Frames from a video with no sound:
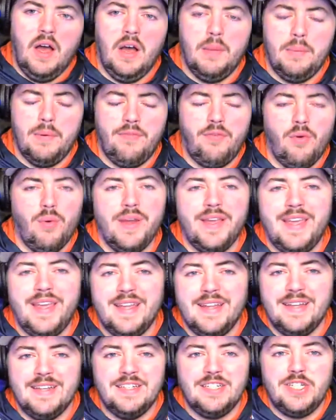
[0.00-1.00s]
before we
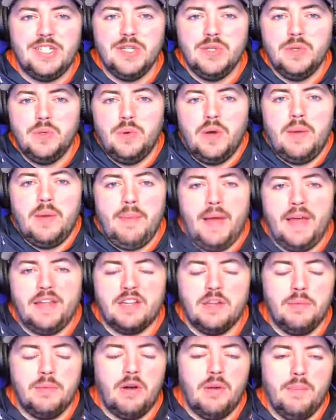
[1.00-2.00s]
get into
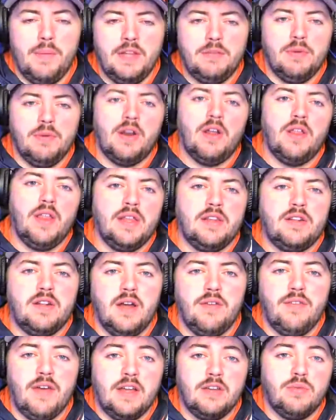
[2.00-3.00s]
basketball and baseball and all that
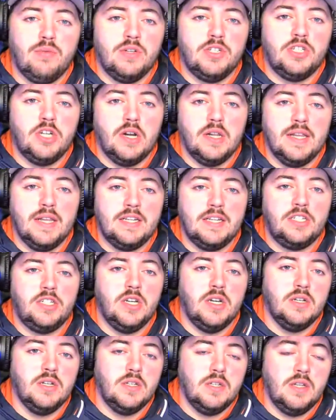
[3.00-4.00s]
stuff, I want
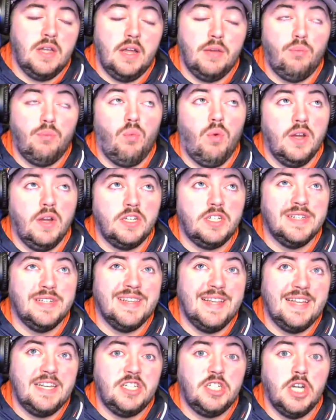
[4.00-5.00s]
to
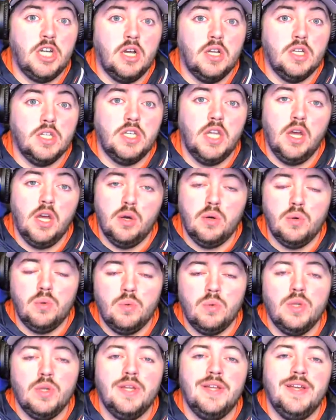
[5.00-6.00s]
let y'all
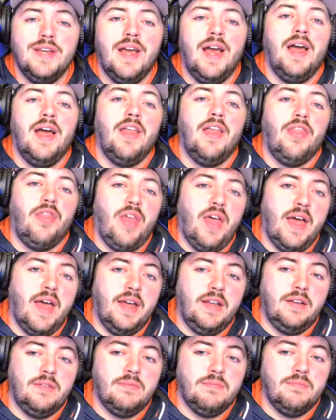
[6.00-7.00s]
know
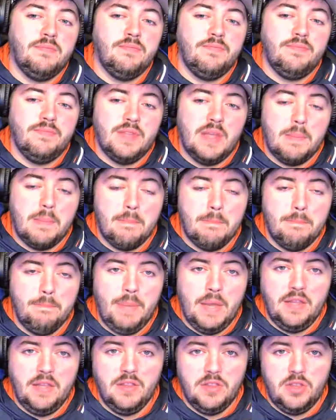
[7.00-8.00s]
that
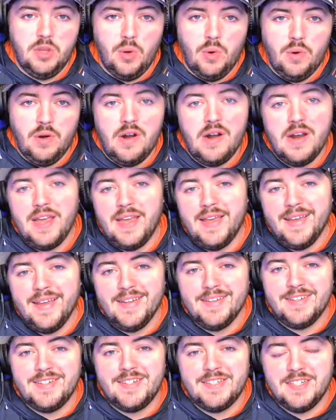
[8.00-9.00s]
Payton Thorne
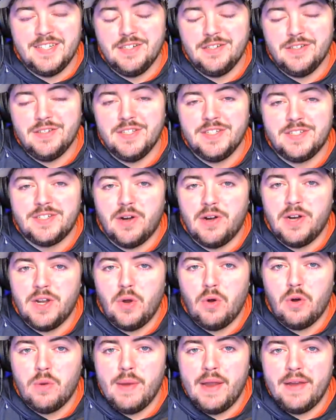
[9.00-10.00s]
is still the starting
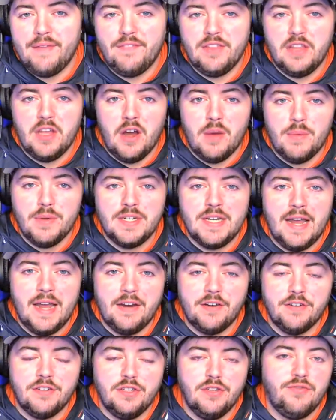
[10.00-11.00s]
quarterback for the Auburn
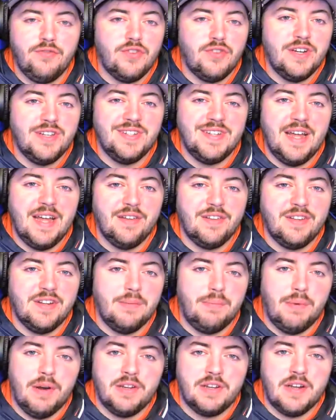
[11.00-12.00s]
Tigers. Hugh Freeze announced in
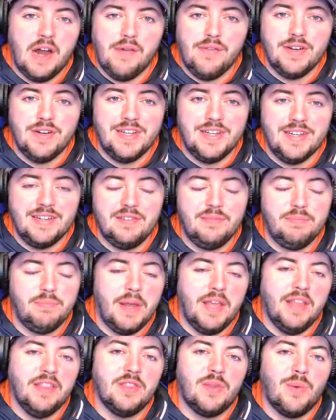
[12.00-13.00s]
a press conference that
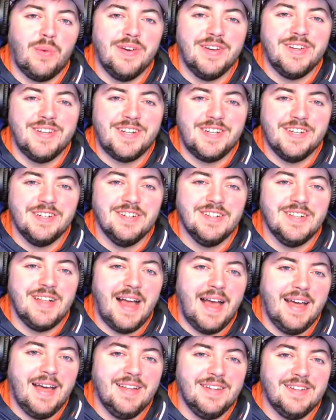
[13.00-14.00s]
Payton Thorne still
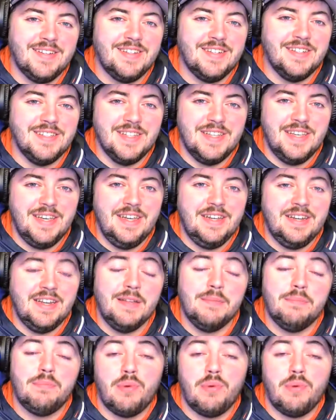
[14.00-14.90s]
has the lead and